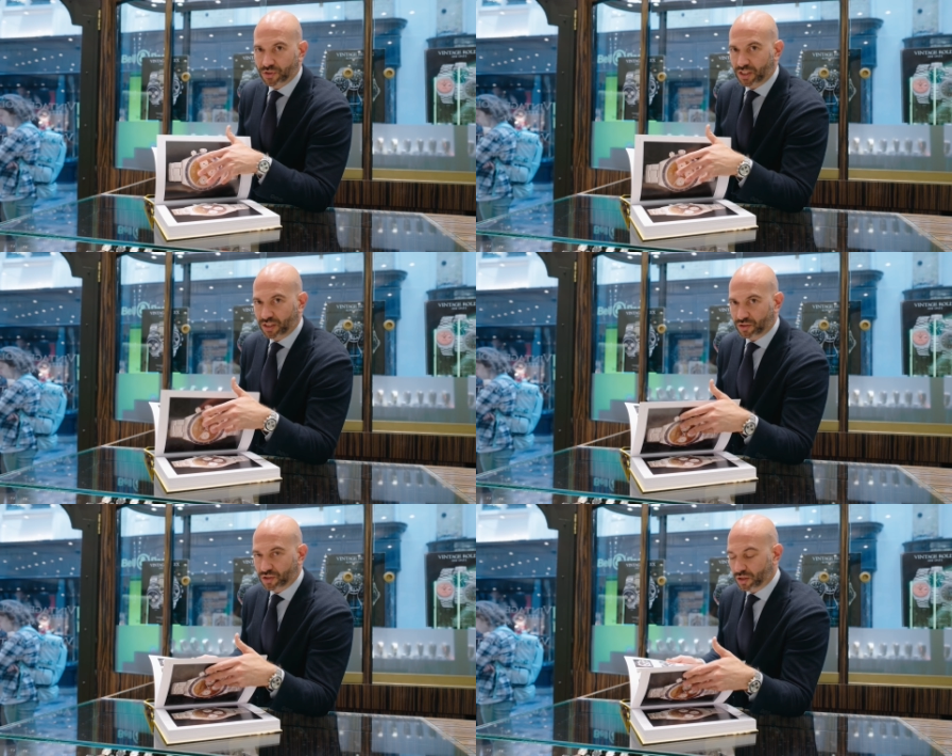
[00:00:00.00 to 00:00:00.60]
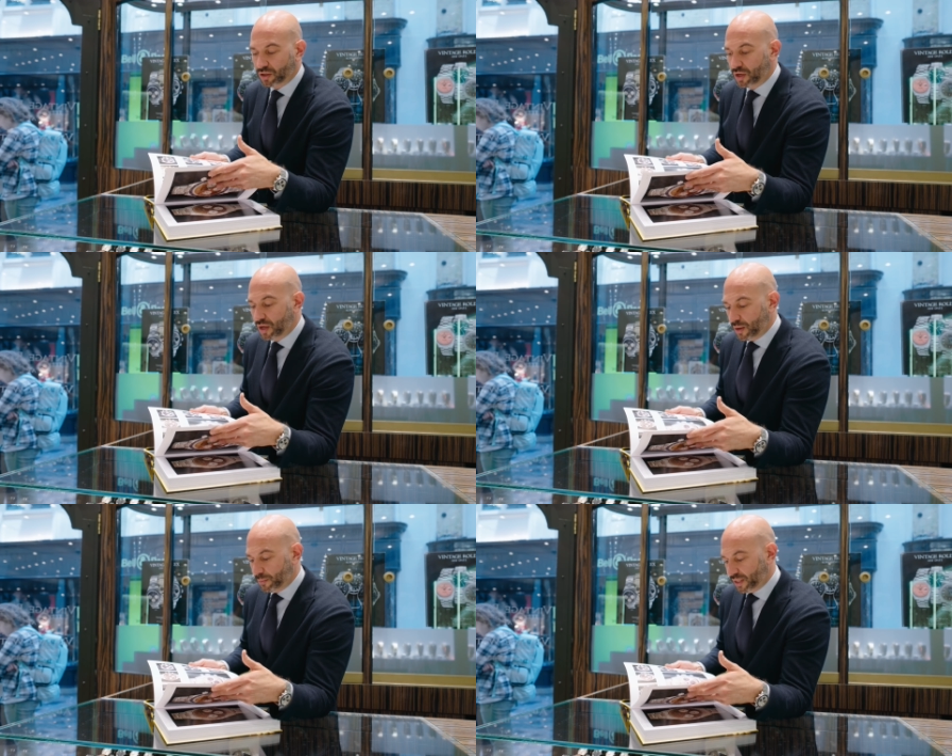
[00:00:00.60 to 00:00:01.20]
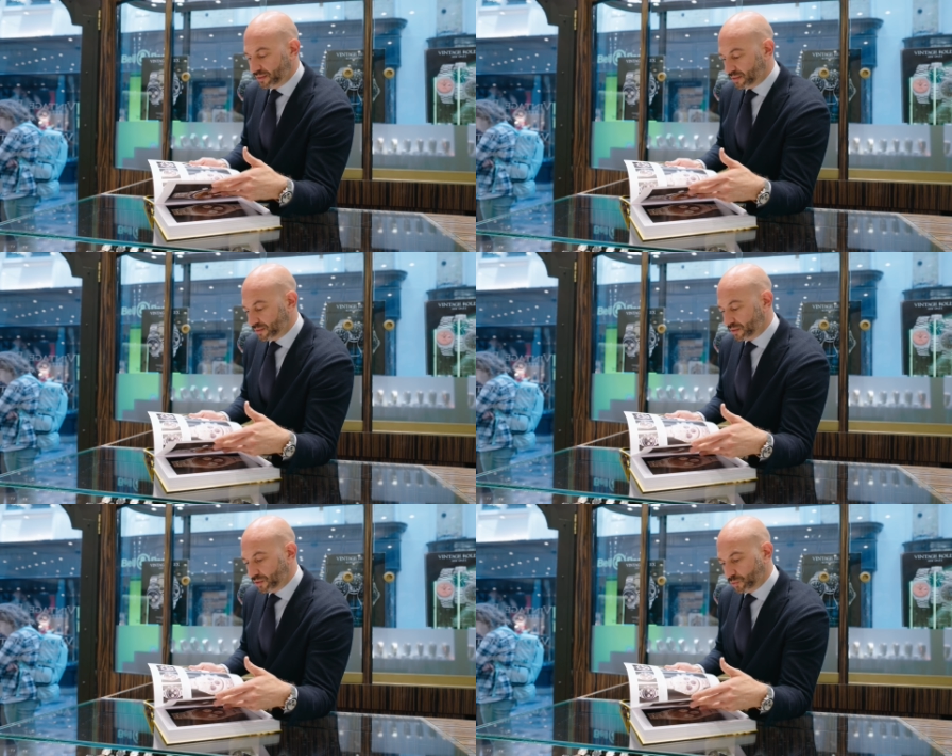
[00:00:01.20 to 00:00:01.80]
signature
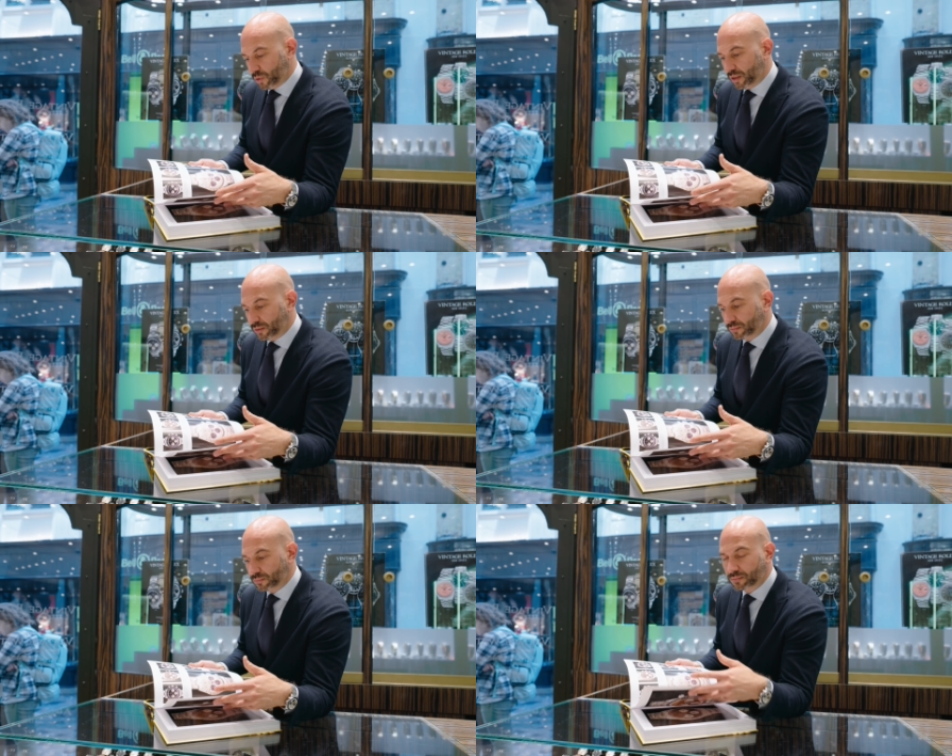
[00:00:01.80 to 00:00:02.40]
pieces as well.